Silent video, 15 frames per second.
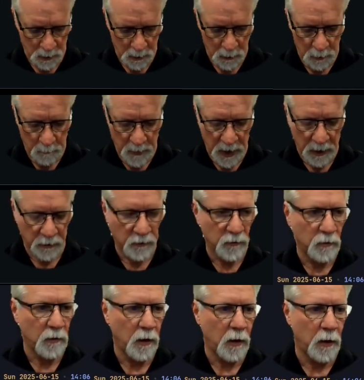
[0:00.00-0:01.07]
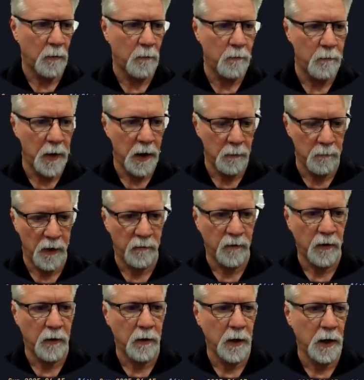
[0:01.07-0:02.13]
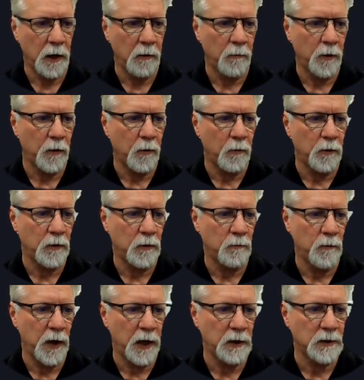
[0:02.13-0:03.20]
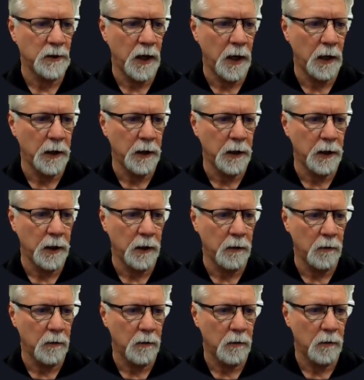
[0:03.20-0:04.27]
go back to our main buffer, and we're going to paste that link in.